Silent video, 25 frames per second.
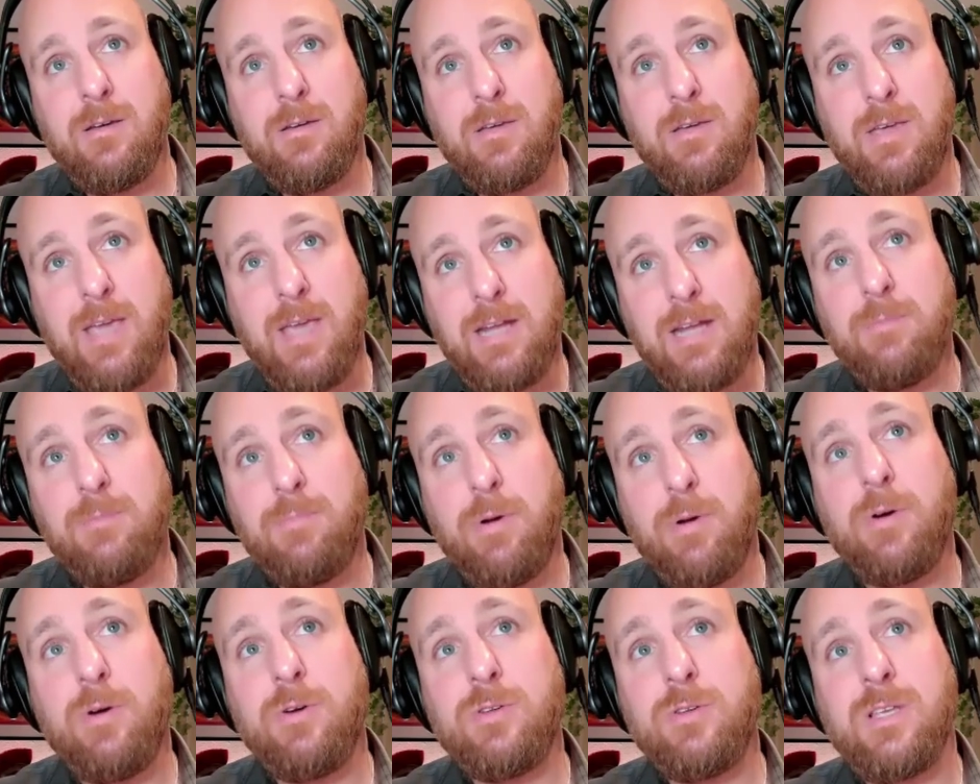get
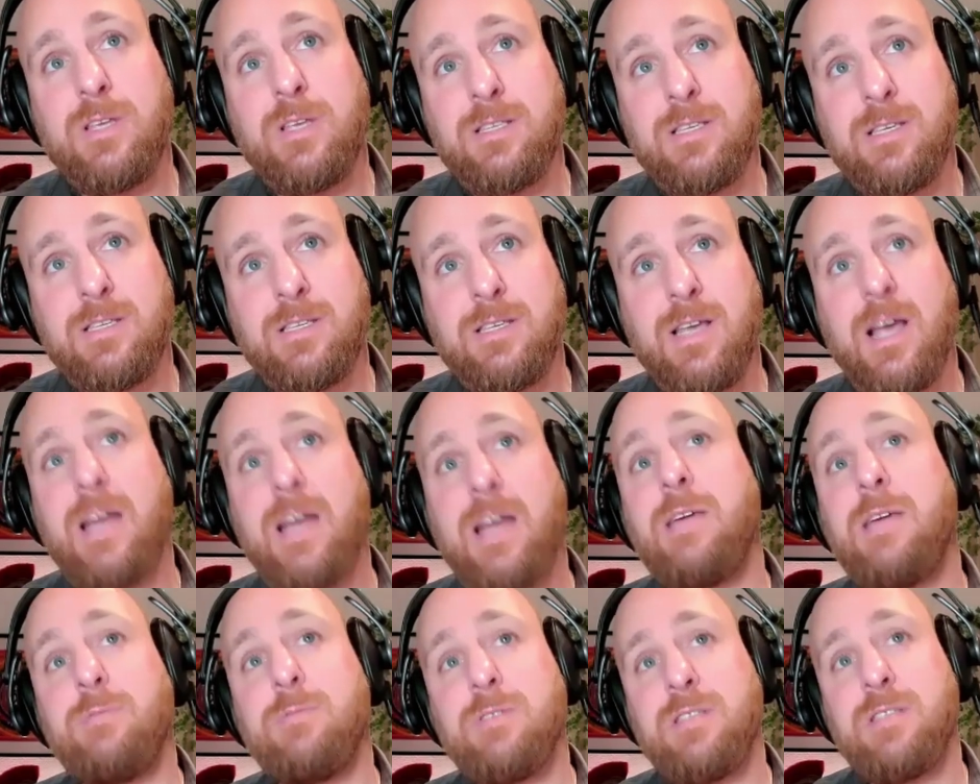imposed on
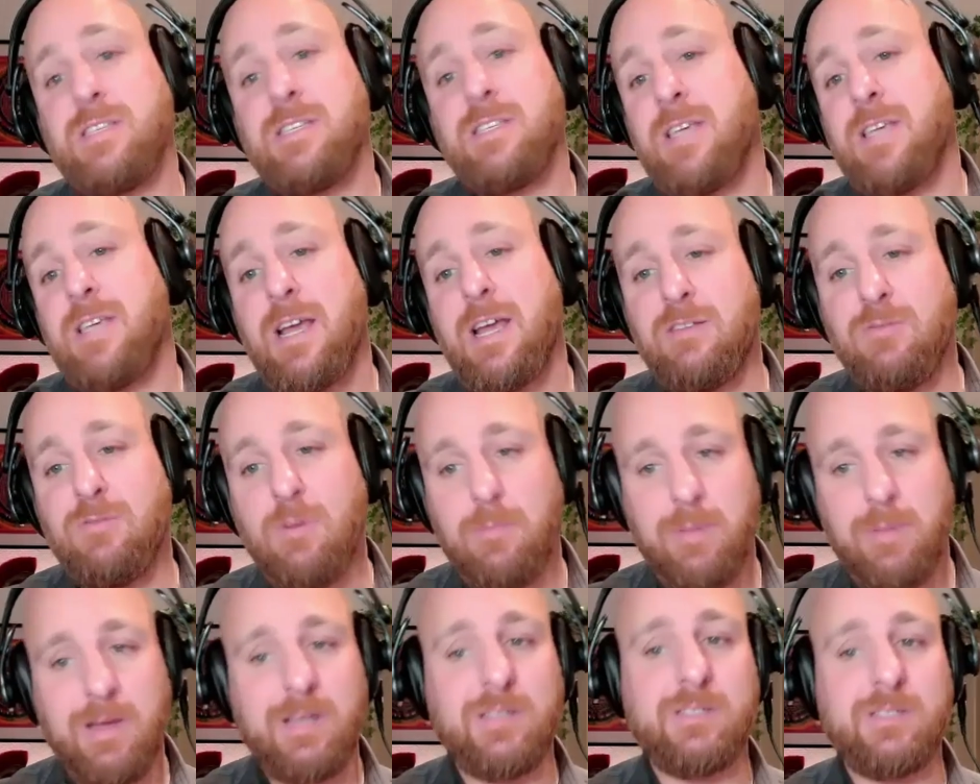society when society
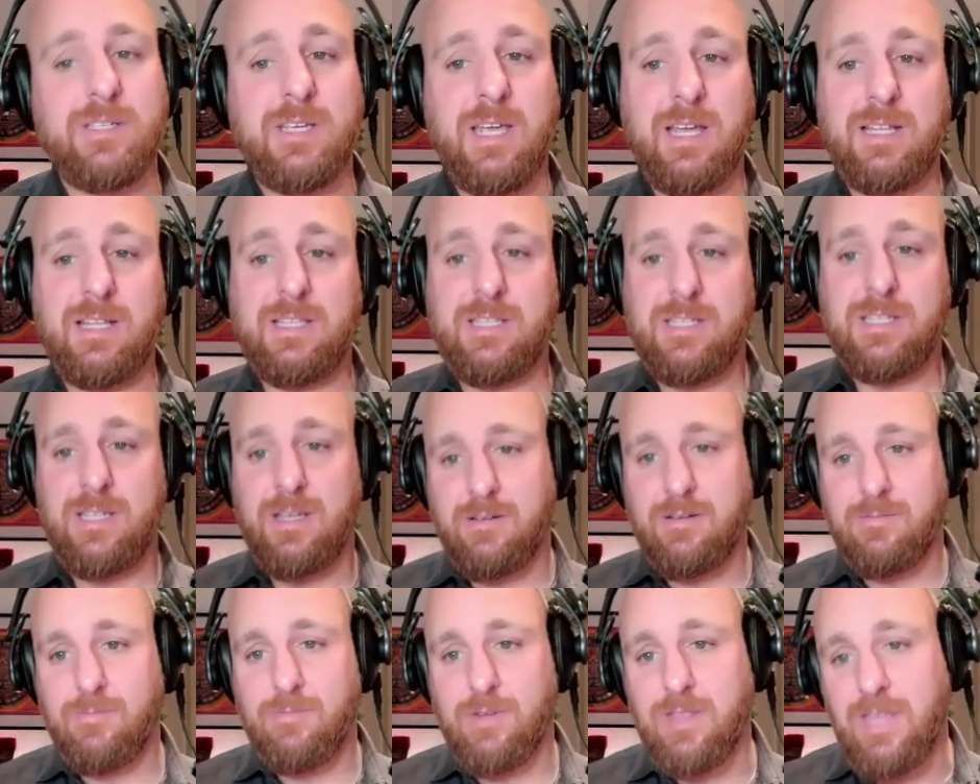rebels against it,
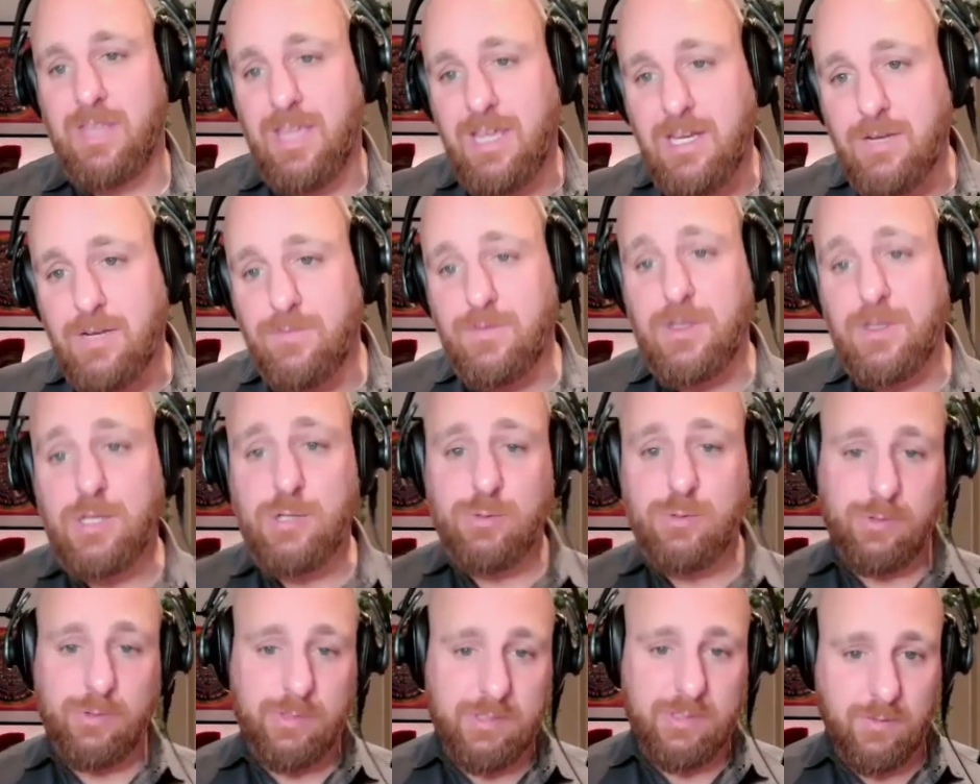when the
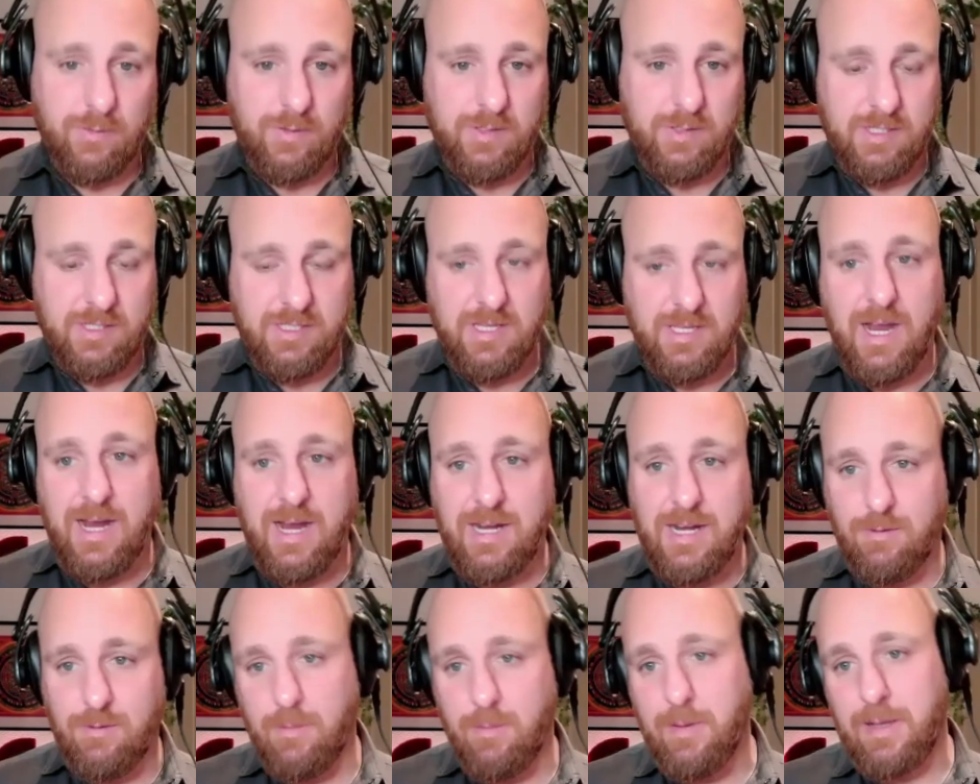individuals of
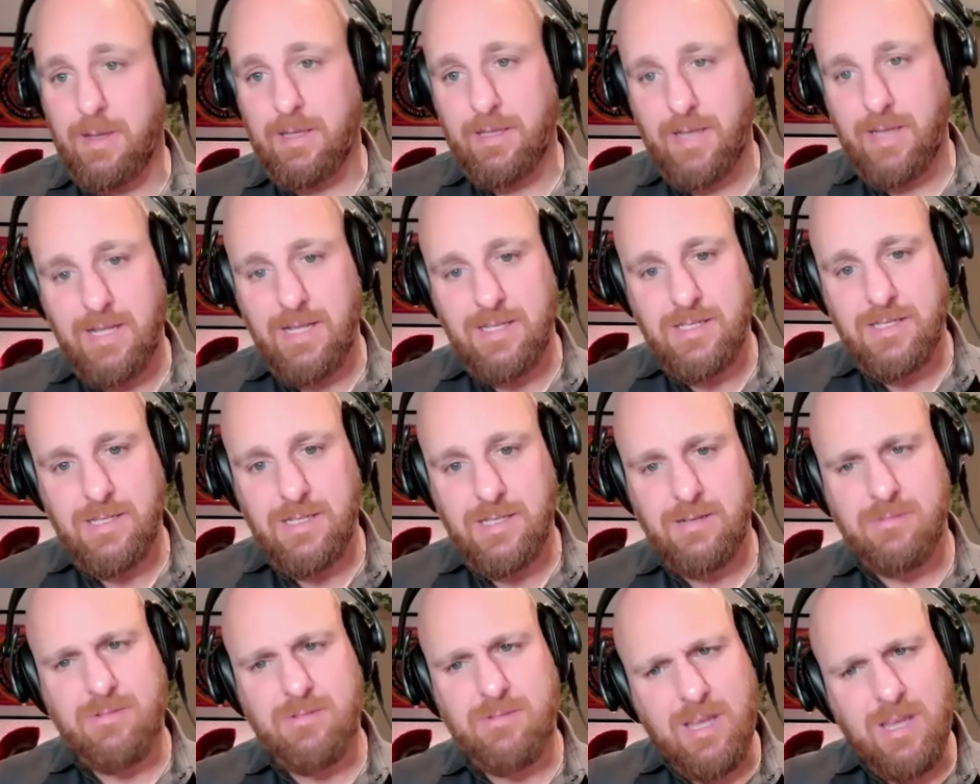society rebel against
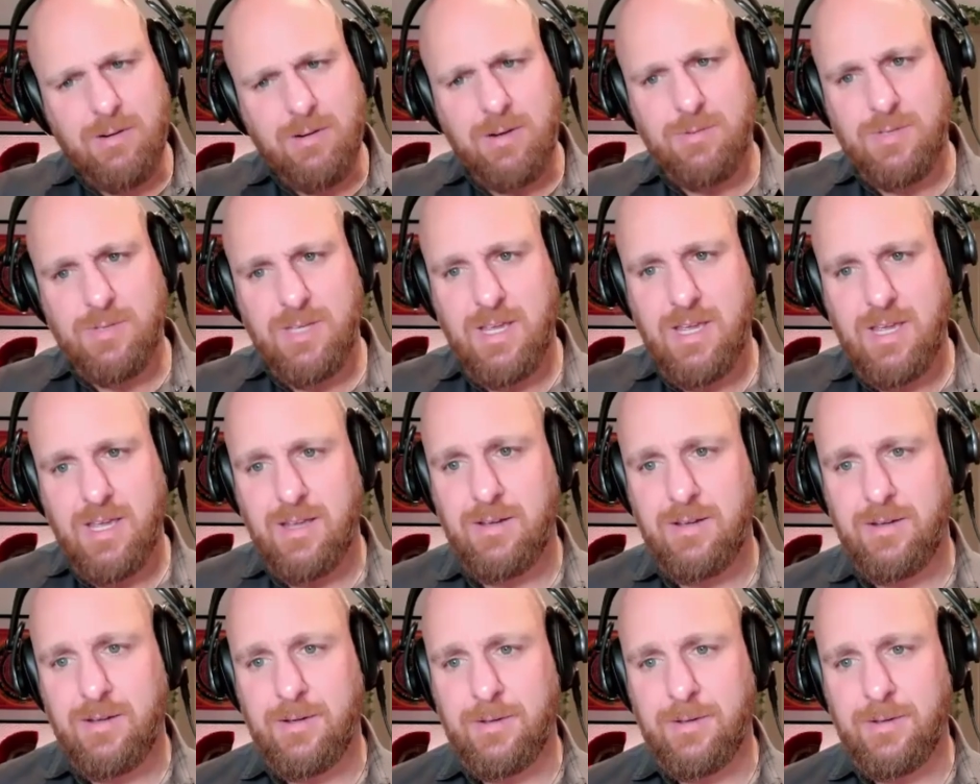it? Do you get what I'm saying?